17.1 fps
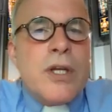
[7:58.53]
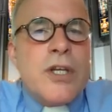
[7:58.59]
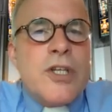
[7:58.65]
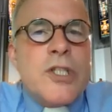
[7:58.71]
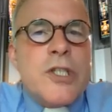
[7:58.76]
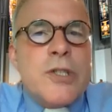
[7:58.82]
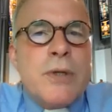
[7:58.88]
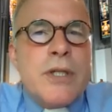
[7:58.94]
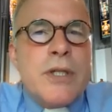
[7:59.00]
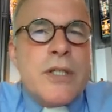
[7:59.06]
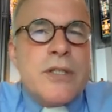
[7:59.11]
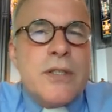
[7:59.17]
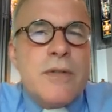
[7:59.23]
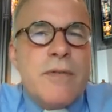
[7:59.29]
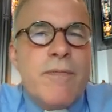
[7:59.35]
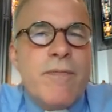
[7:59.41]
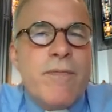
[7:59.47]
history
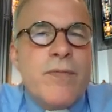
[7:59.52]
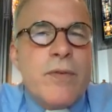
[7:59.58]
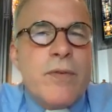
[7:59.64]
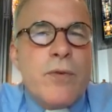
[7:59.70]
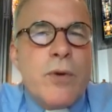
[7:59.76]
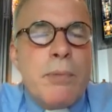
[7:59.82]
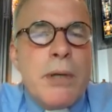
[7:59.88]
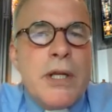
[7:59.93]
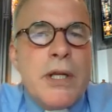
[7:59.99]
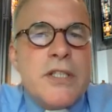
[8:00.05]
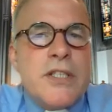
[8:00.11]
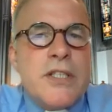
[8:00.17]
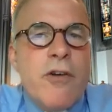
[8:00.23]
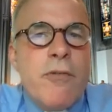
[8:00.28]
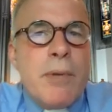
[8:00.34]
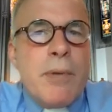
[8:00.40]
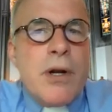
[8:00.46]
doesn't repeat
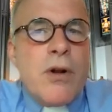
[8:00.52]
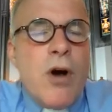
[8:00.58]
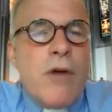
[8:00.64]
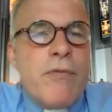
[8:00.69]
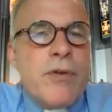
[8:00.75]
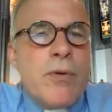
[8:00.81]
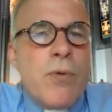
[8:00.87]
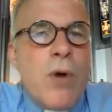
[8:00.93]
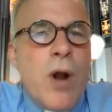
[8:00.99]
itself, but it often